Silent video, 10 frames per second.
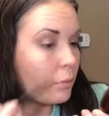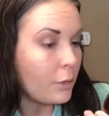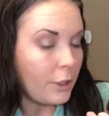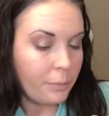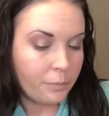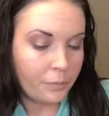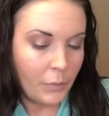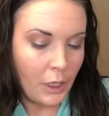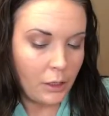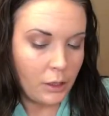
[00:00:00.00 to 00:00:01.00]
But
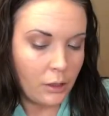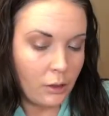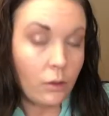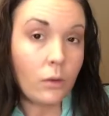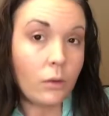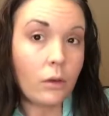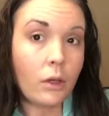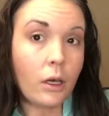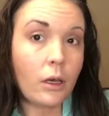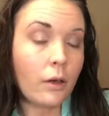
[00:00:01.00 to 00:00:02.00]
I do
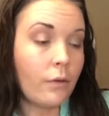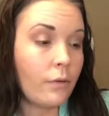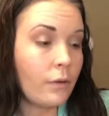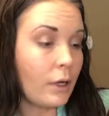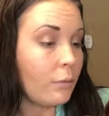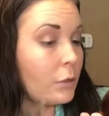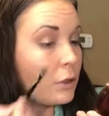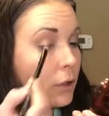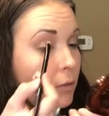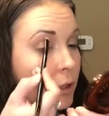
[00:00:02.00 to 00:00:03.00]
love, I've
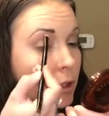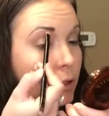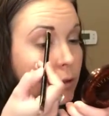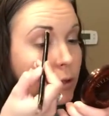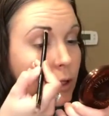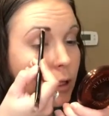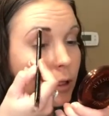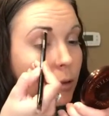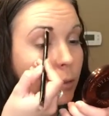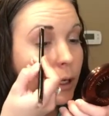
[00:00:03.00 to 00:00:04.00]
been loving using
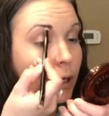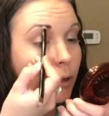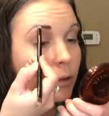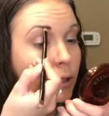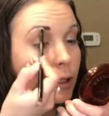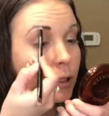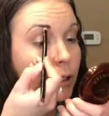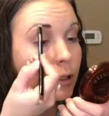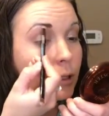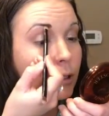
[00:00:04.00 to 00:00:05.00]
a
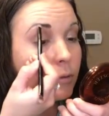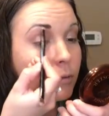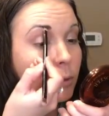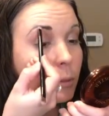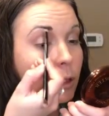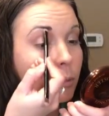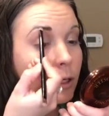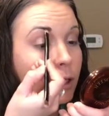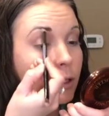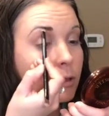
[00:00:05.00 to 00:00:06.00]
powder again for my
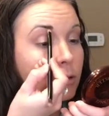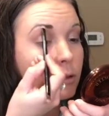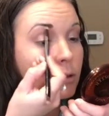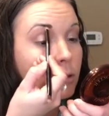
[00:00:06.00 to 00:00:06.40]
brows.